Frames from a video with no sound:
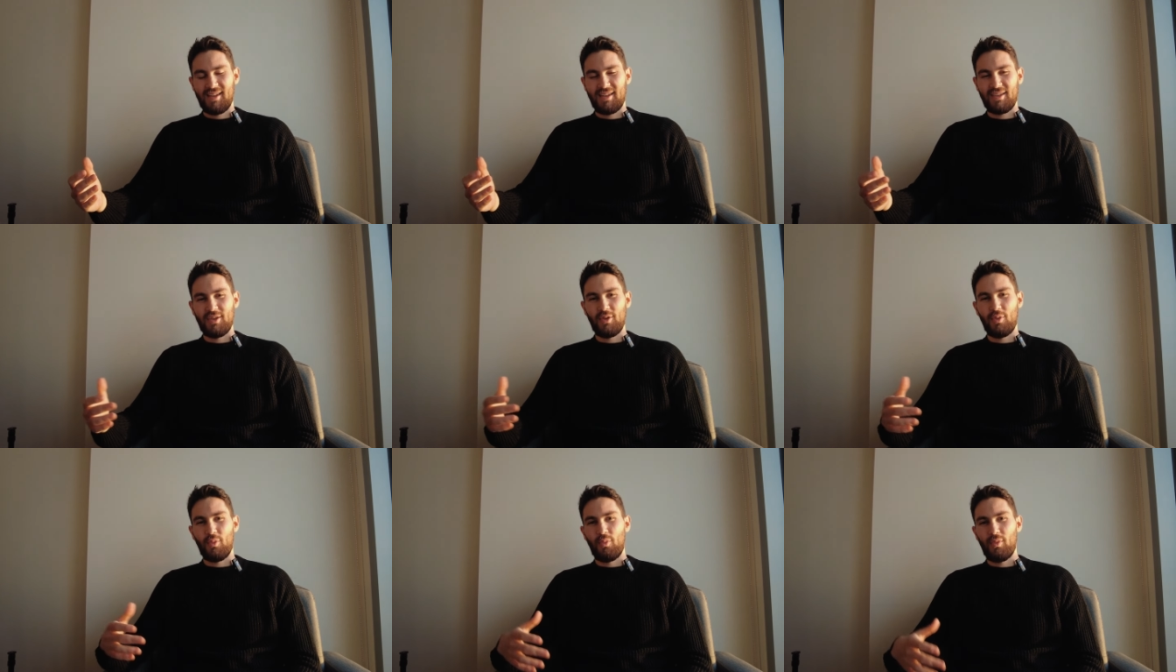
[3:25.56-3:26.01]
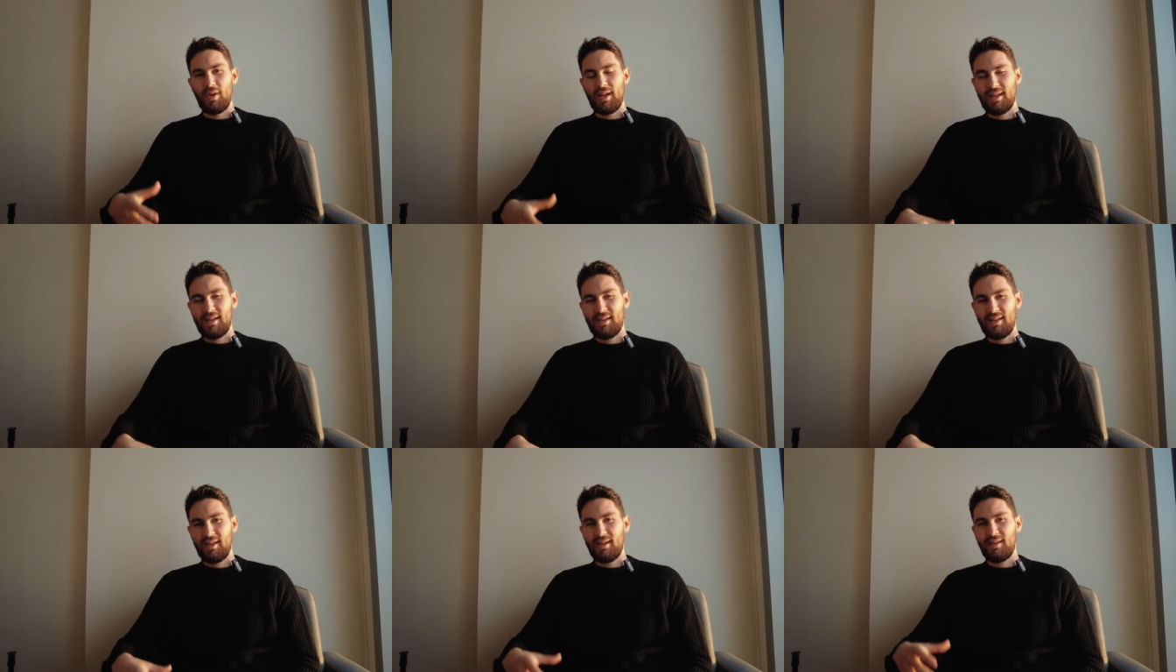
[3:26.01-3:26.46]
You're
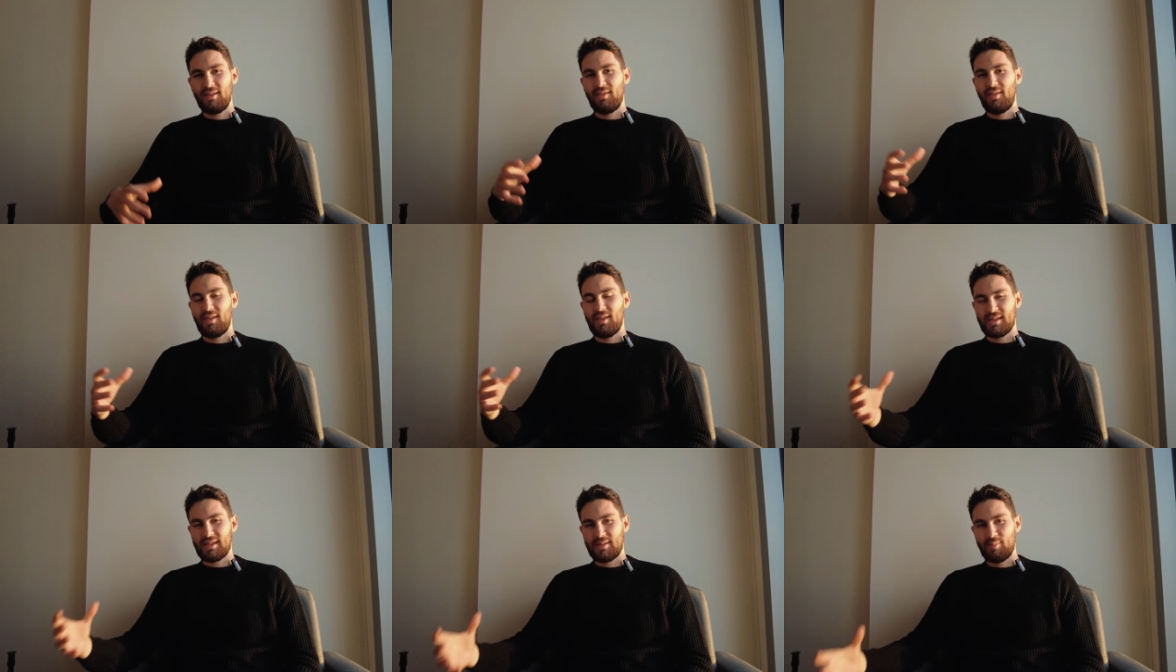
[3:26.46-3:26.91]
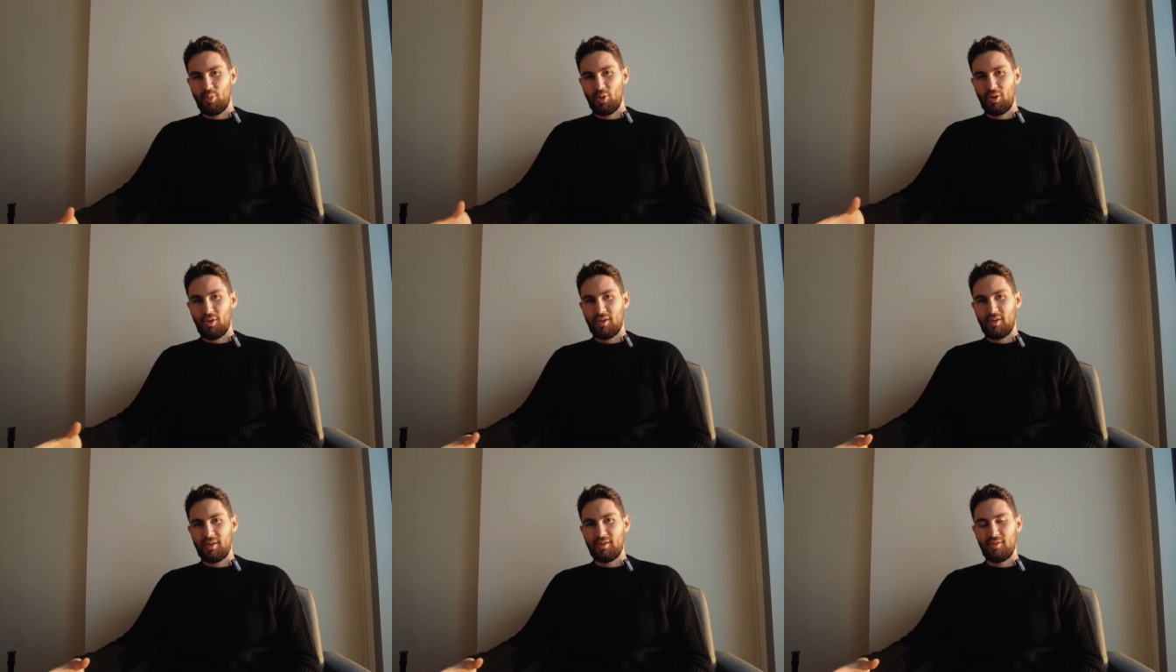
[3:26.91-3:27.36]
reading this
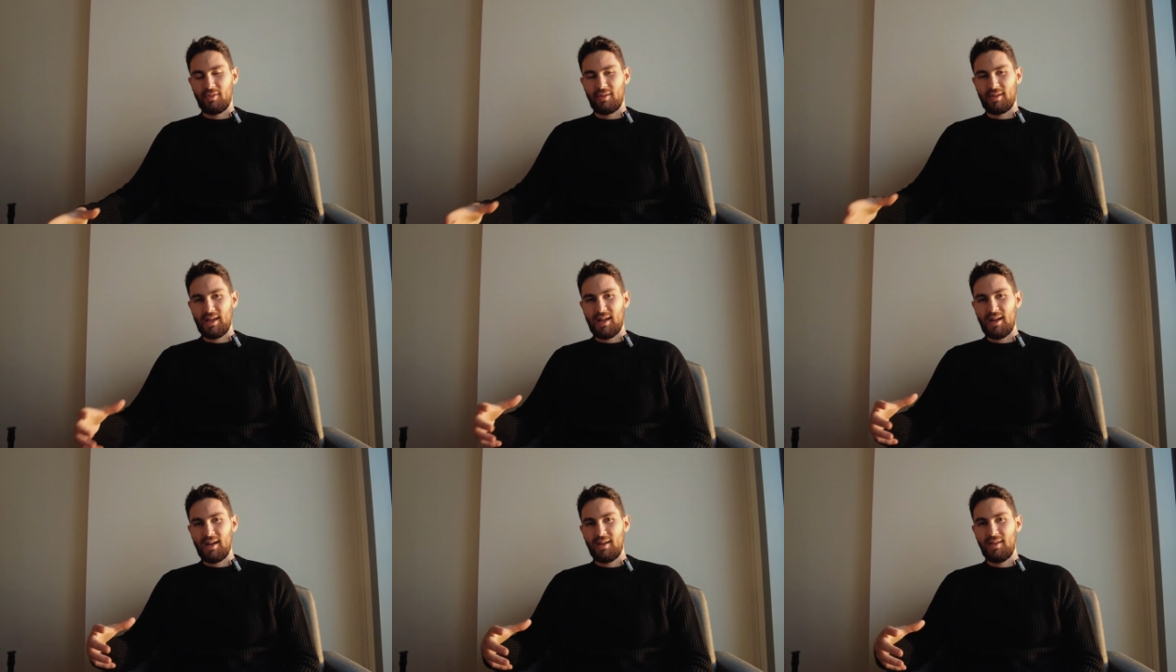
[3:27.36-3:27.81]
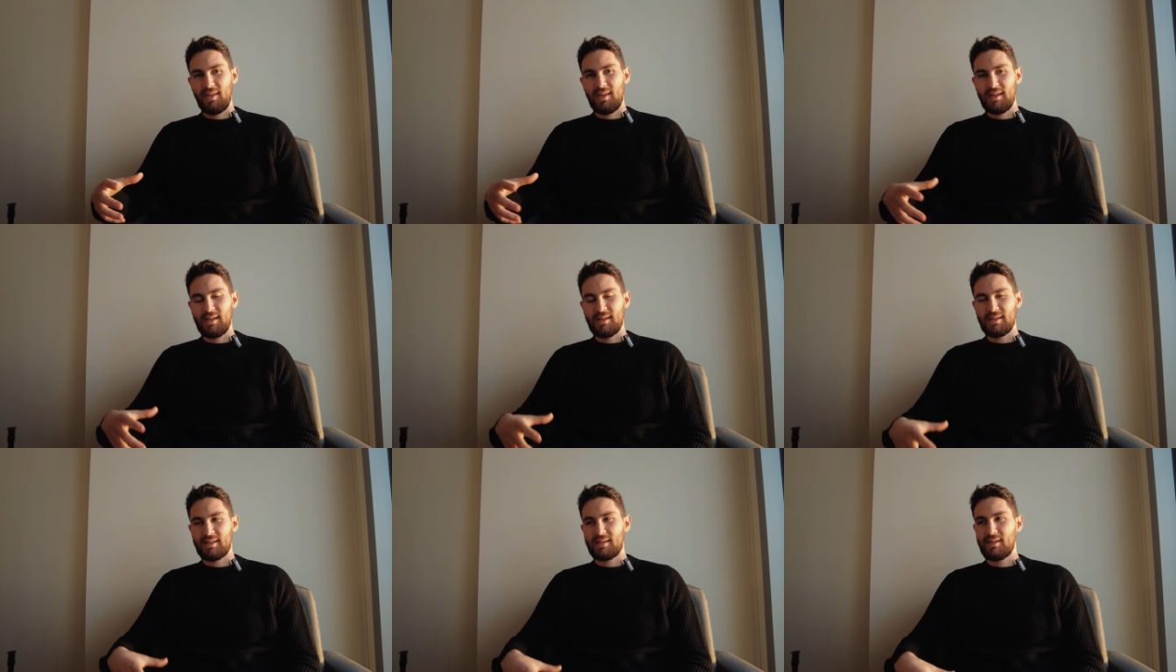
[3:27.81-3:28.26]
book, you're getting
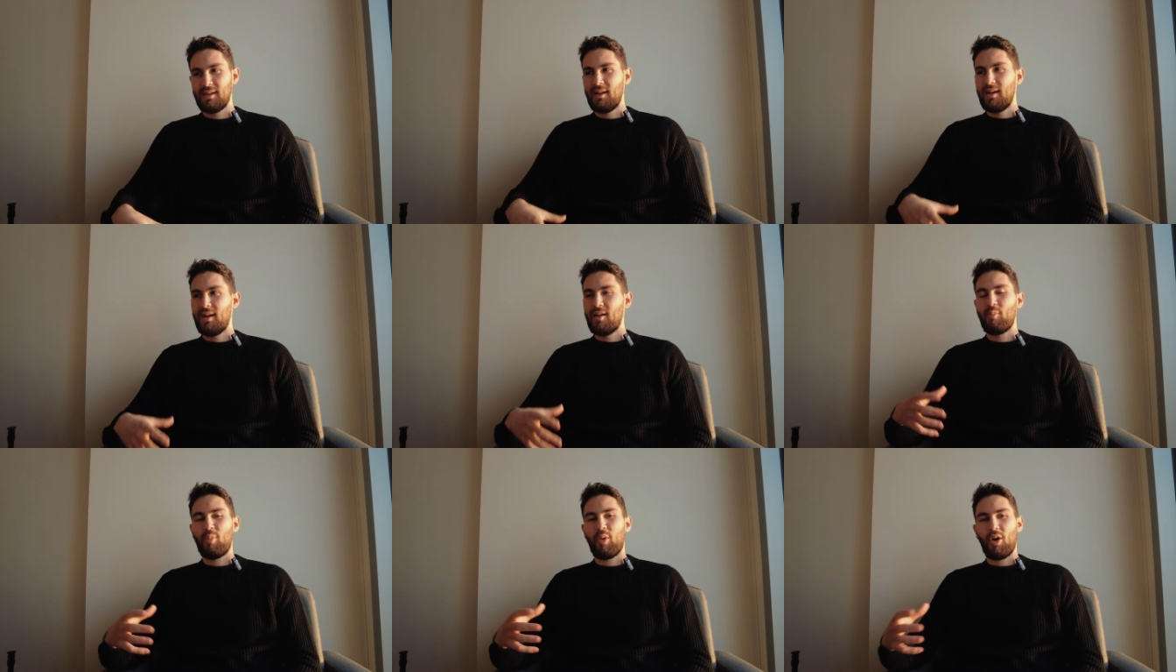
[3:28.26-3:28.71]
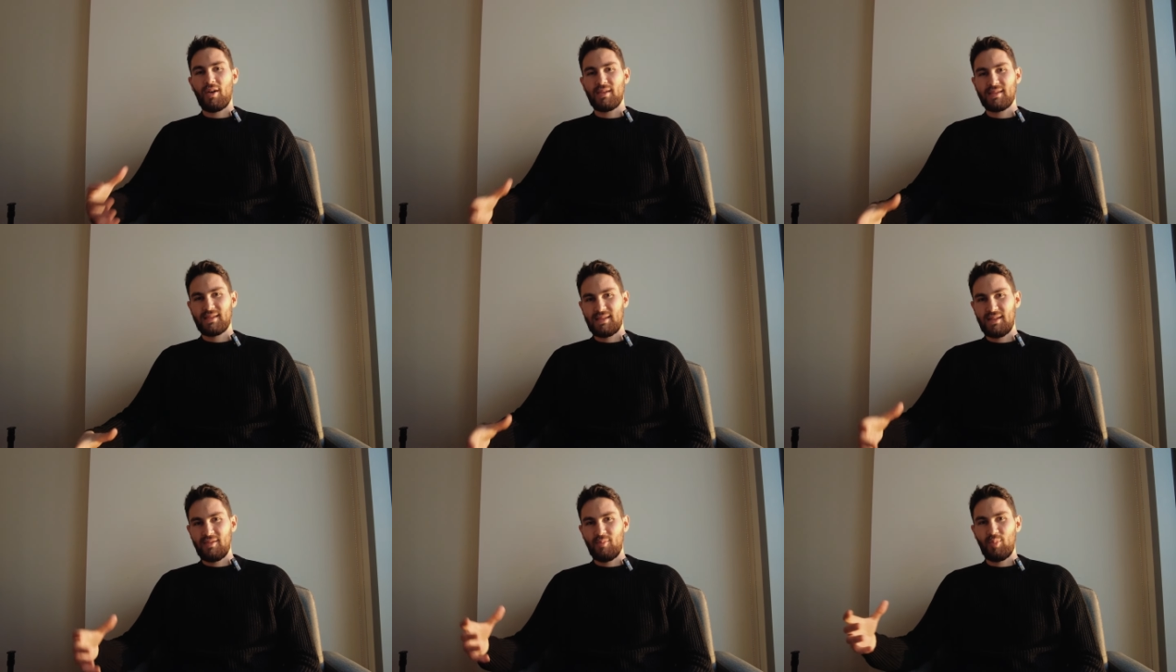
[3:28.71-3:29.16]
these
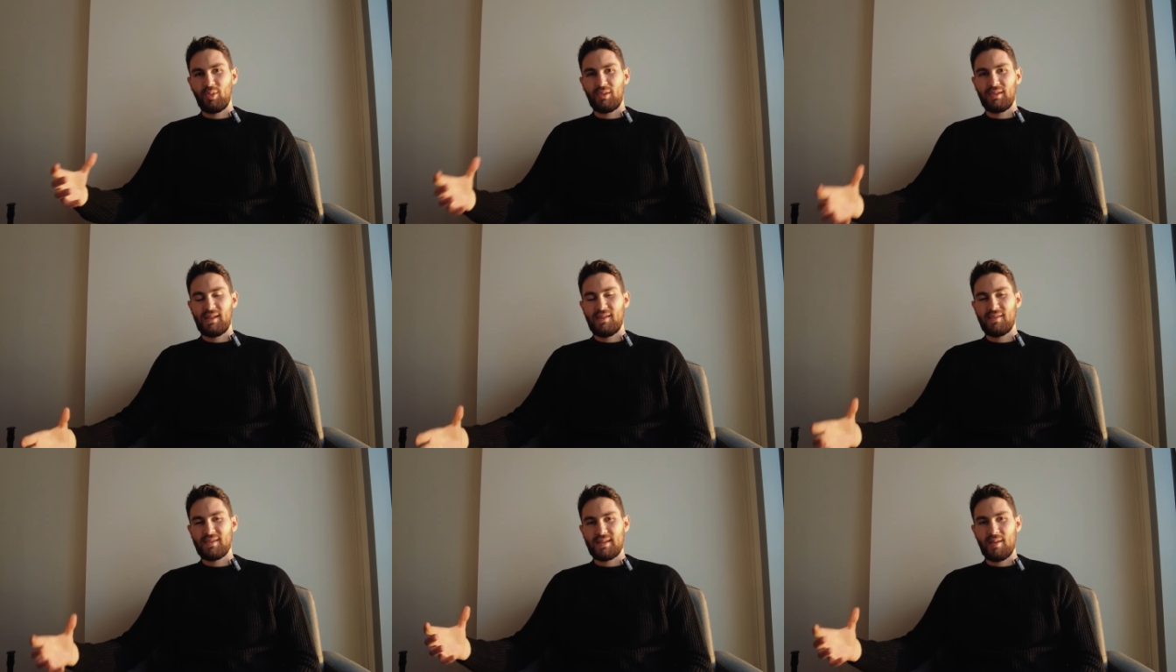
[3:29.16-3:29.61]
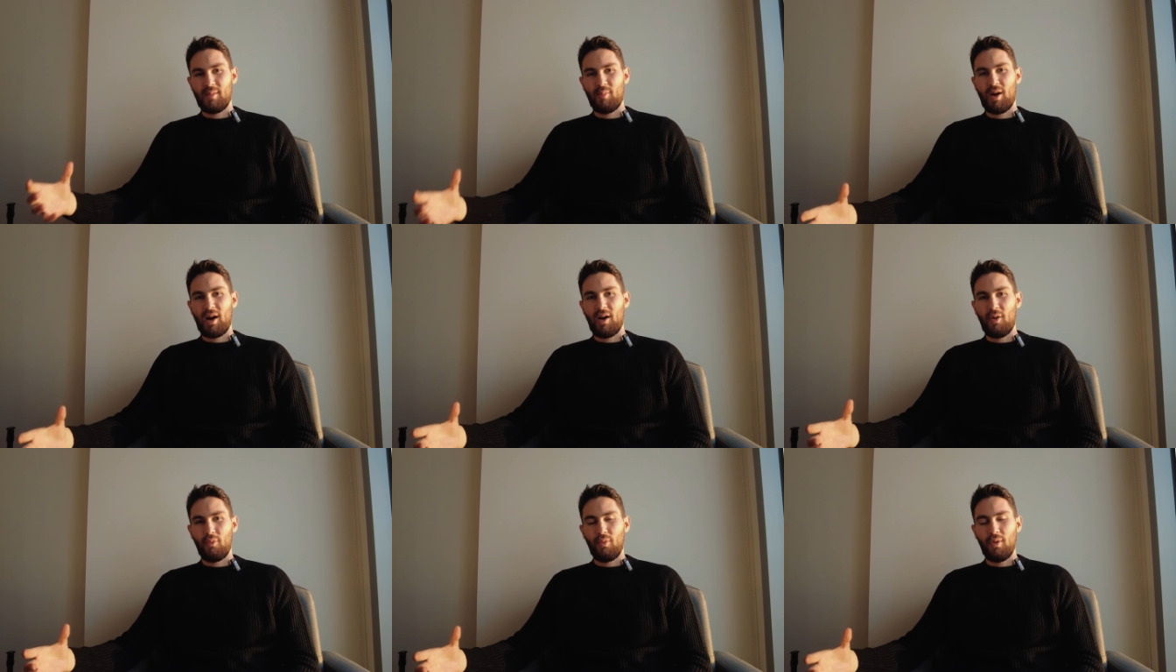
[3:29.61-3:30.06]
positive beliefs
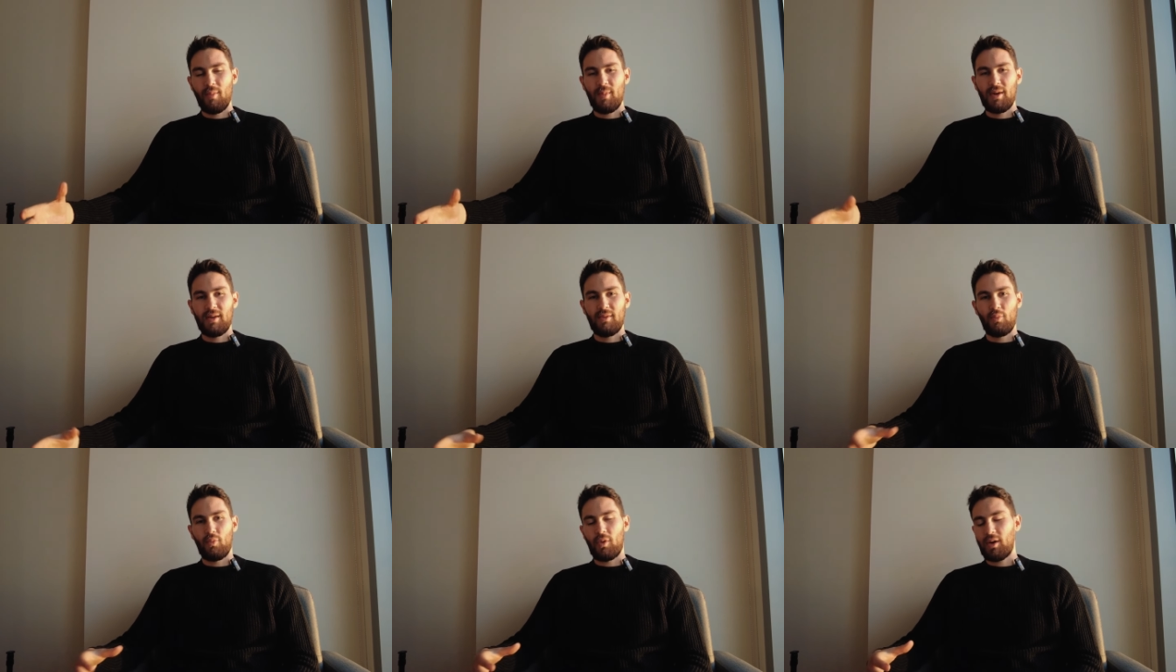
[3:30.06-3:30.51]
about women.